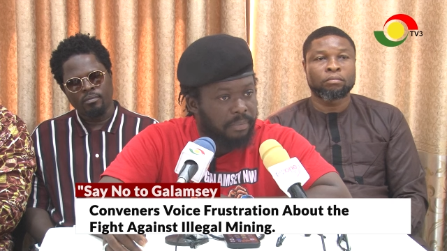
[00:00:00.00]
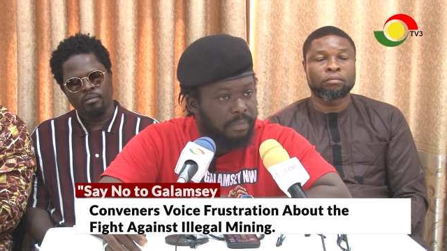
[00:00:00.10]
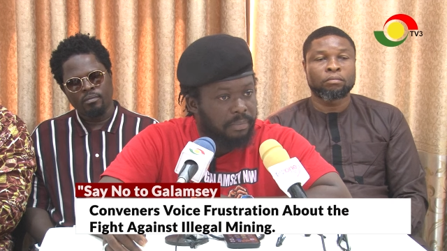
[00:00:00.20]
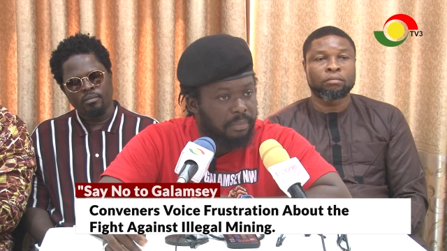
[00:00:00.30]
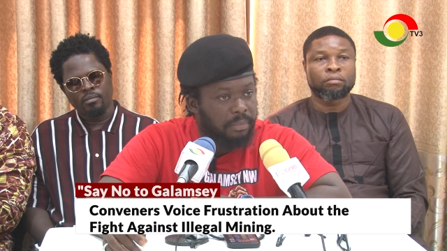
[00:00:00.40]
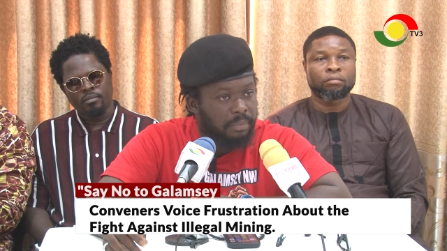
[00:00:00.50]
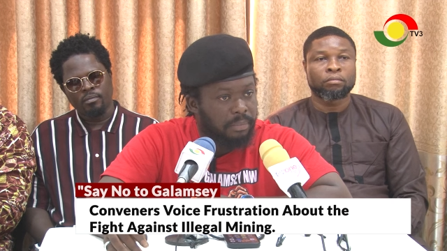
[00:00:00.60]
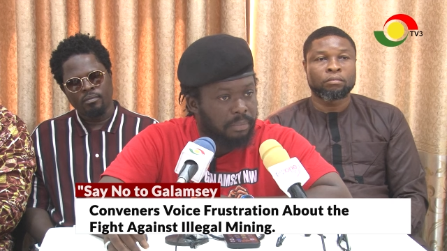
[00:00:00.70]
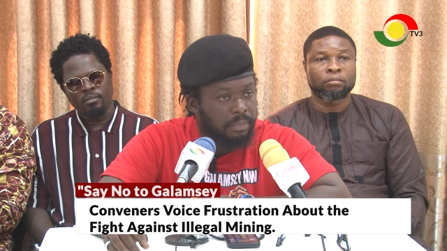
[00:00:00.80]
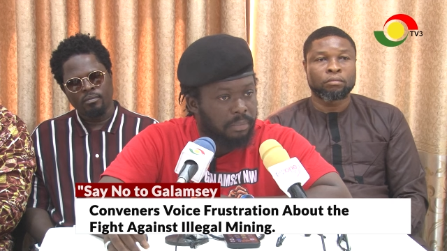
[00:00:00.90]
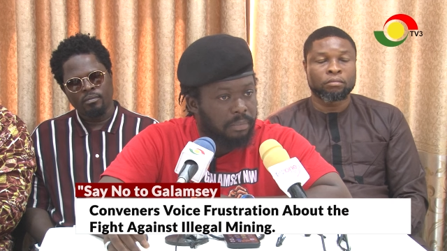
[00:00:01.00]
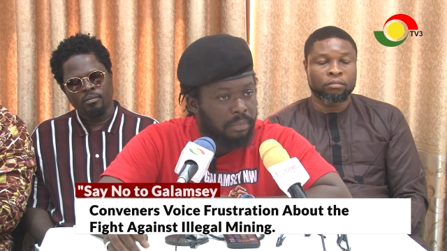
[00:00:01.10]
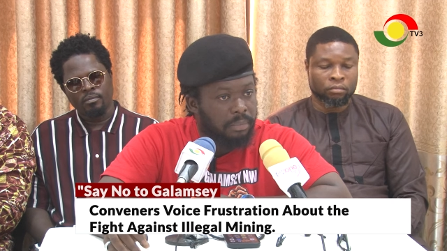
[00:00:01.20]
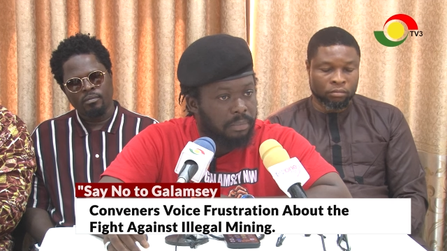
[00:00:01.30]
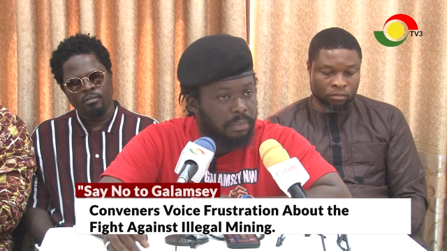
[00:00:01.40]
Speaker 1: also appears you are
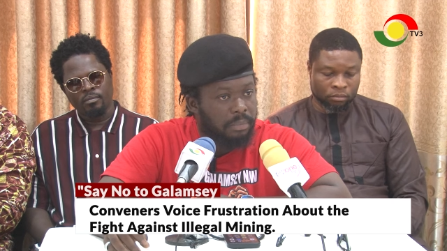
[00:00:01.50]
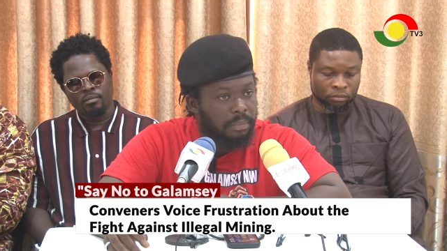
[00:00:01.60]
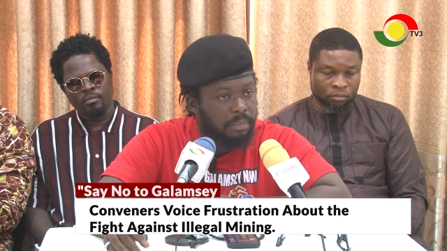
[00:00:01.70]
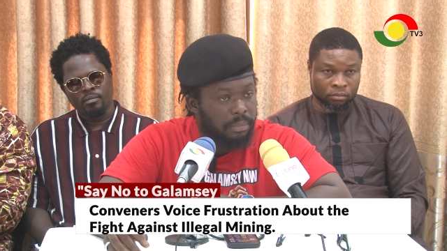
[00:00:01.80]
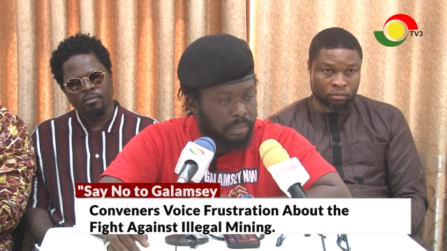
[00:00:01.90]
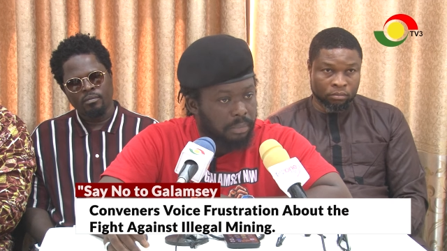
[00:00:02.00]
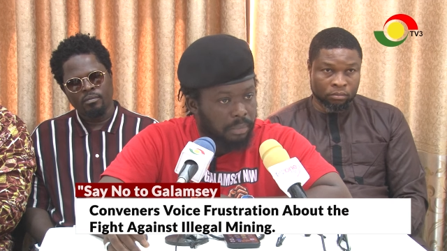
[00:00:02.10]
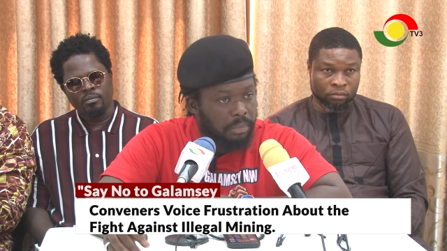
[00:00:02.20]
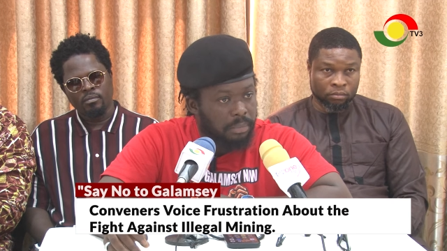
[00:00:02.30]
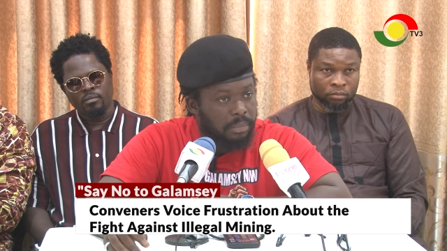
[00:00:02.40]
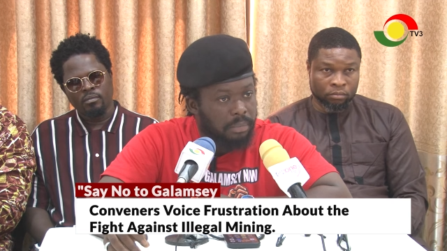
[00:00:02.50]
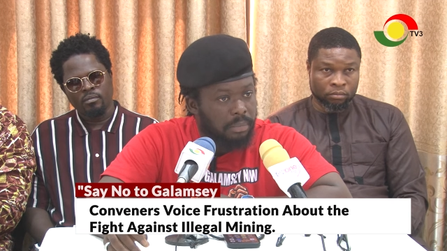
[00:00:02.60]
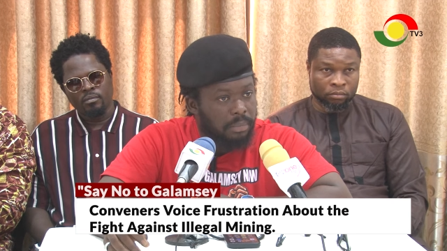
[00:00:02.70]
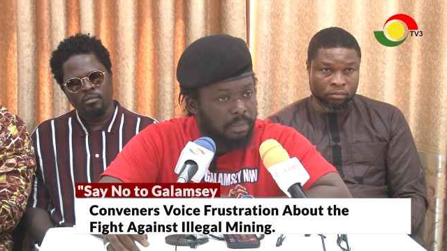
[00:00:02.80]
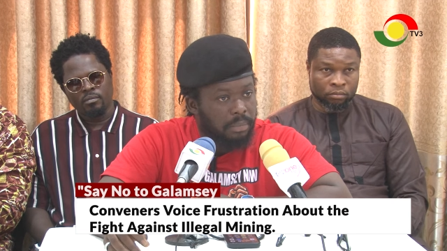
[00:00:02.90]
fighting the opposition. How do you
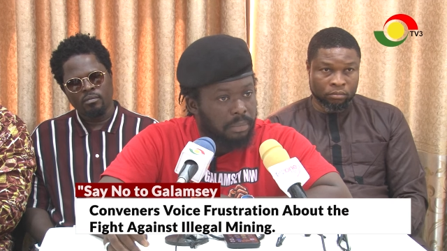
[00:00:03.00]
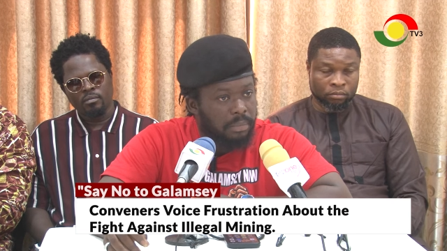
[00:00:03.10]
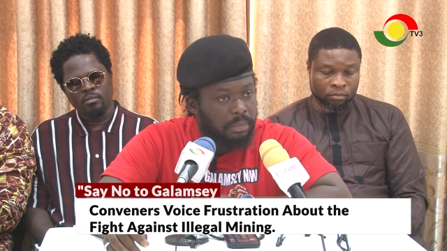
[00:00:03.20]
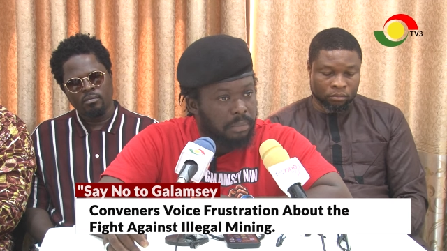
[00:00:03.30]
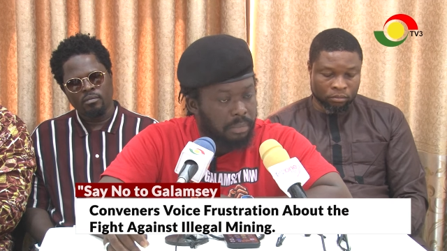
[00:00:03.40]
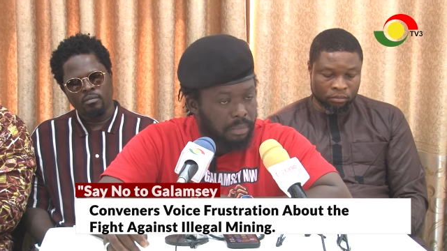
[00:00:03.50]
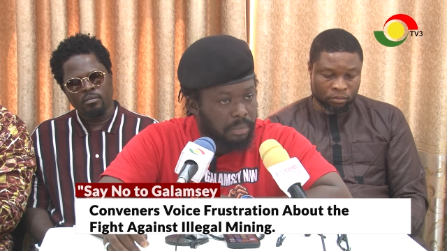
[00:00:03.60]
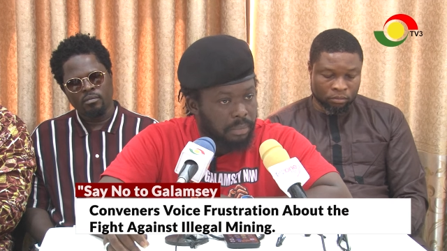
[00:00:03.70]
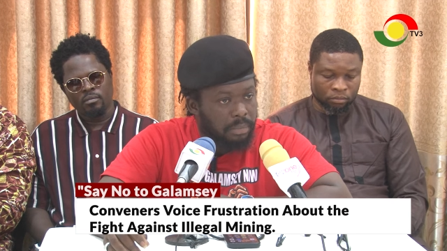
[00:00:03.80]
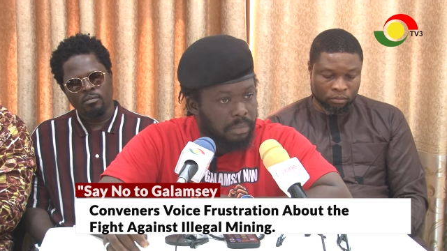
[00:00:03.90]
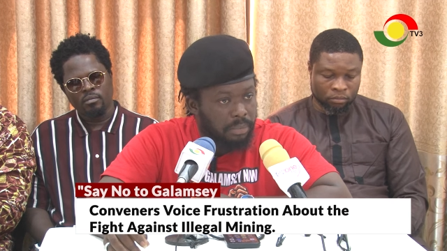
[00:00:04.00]
mobilize the strength?